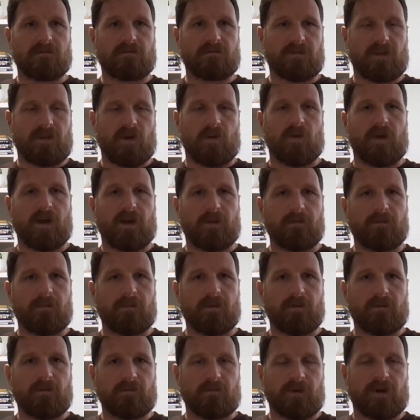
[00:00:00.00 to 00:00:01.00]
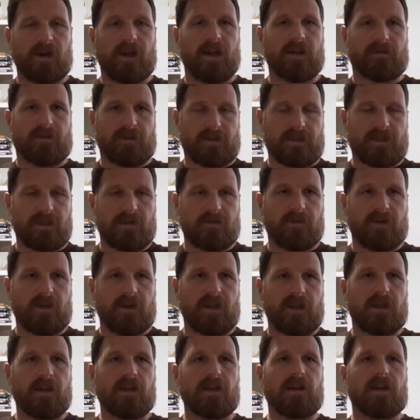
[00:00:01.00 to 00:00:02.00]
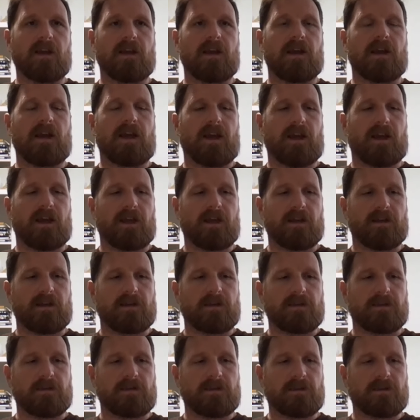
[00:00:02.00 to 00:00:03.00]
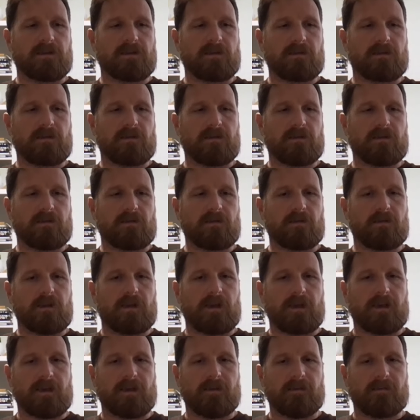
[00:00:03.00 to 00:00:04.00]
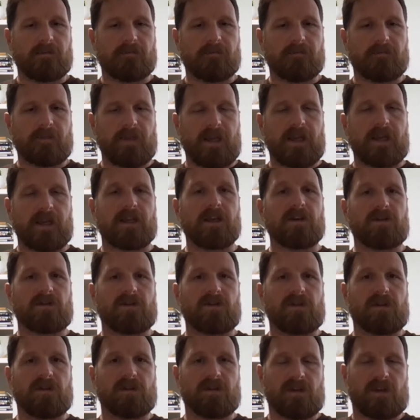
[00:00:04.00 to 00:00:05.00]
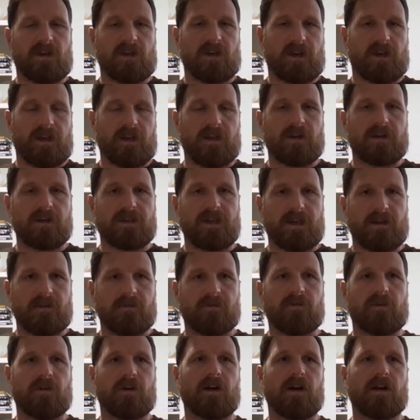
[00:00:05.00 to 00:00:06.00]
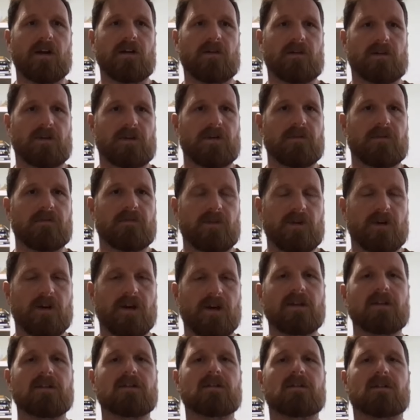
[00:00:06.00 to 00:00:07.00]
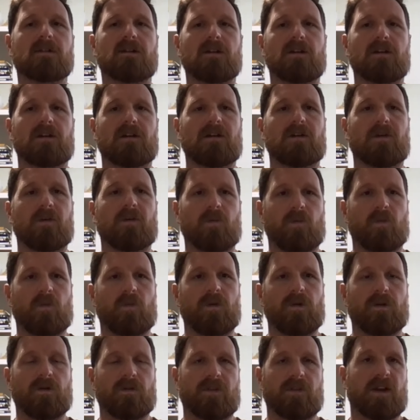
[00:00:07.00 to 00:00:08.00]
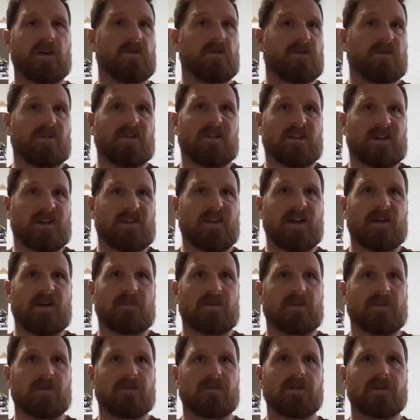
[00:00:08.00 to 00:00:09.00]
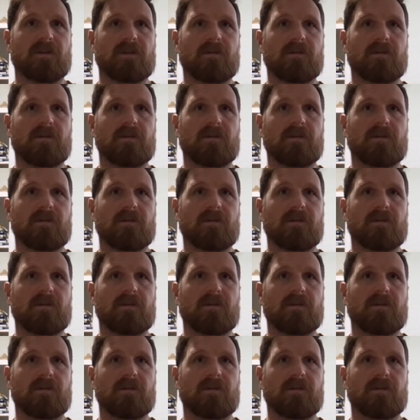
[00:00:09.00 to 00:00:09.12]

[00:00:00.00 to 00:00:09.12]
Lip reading: their web browser activity and can use a unique identifier on a device, they will receive that prompt.